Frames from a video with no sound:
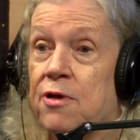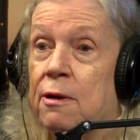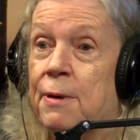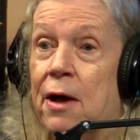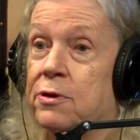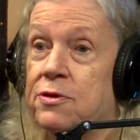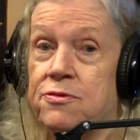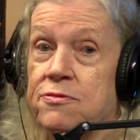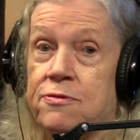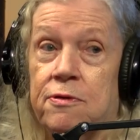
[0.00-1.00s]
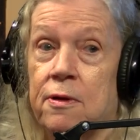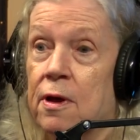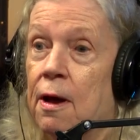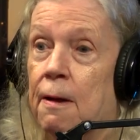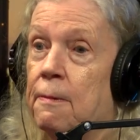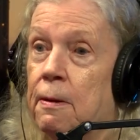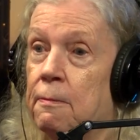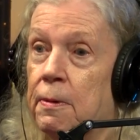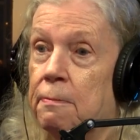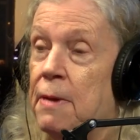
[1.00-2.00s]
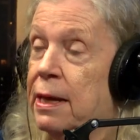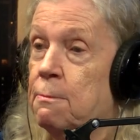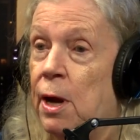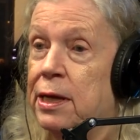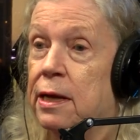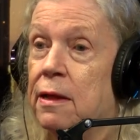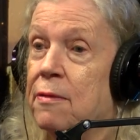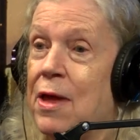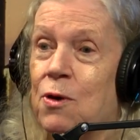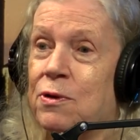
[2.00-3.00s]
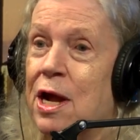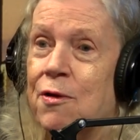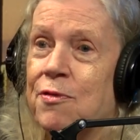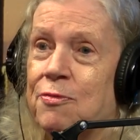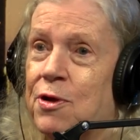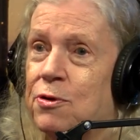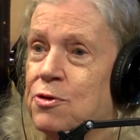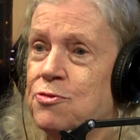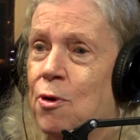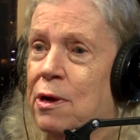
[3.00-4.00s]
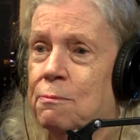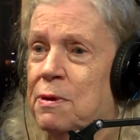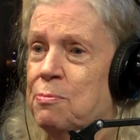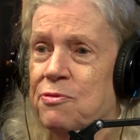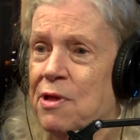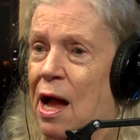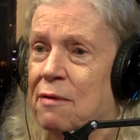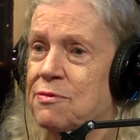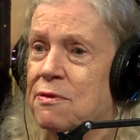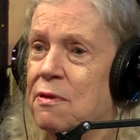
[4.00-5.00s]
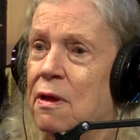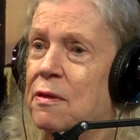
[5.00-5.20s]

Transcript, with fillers: it's all about. It's just uh, uh, making money. They don't care that they're destroying people's lives.